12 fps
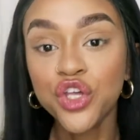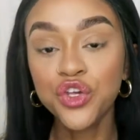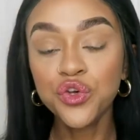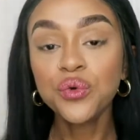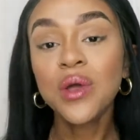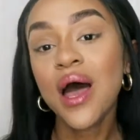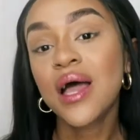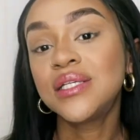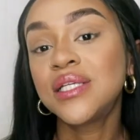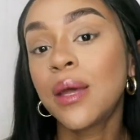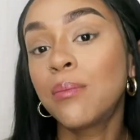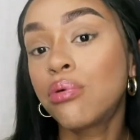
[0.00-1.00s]
You
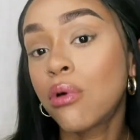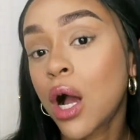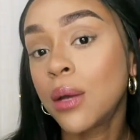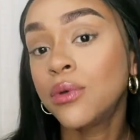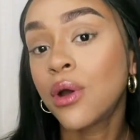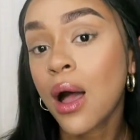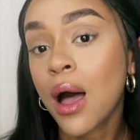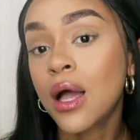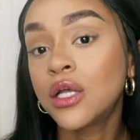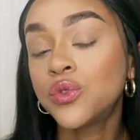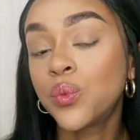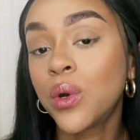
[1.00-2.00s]
guys can prime your
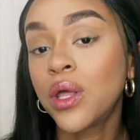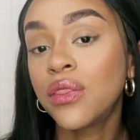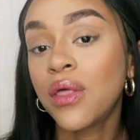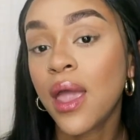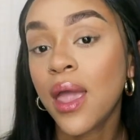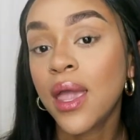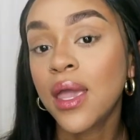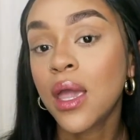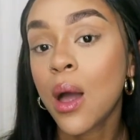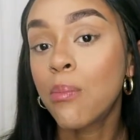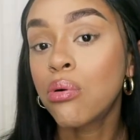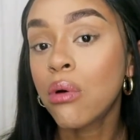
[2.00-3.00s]
eyes with
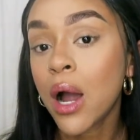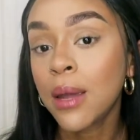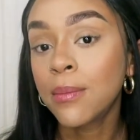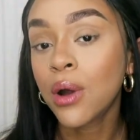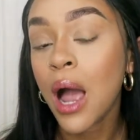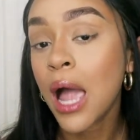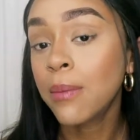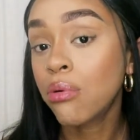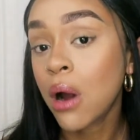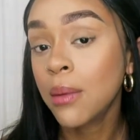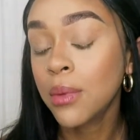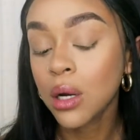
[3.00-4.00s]
a primer, eye
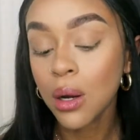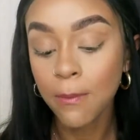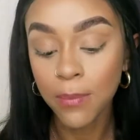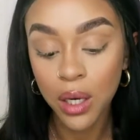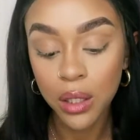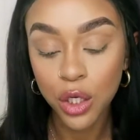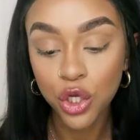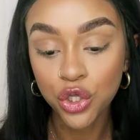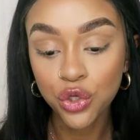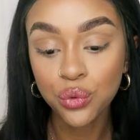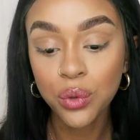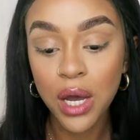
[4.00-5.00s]
primer, but
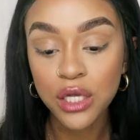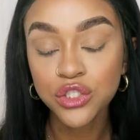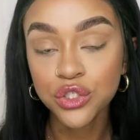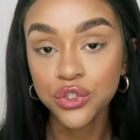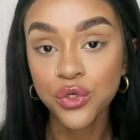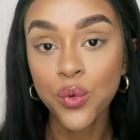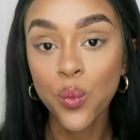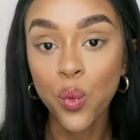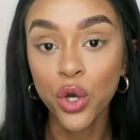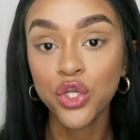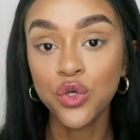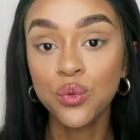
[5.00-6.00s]
you guys could do
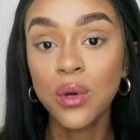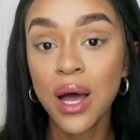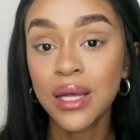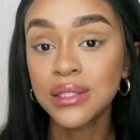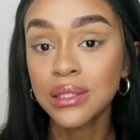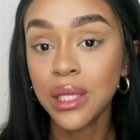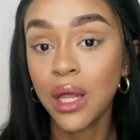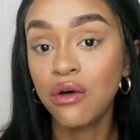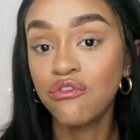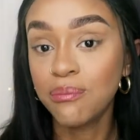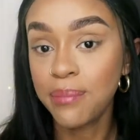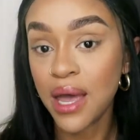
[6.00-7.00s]
what you guys
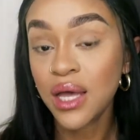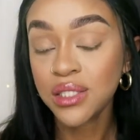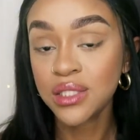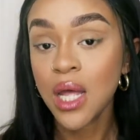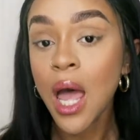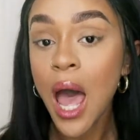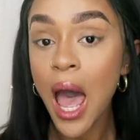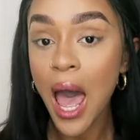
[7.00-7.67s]
love best.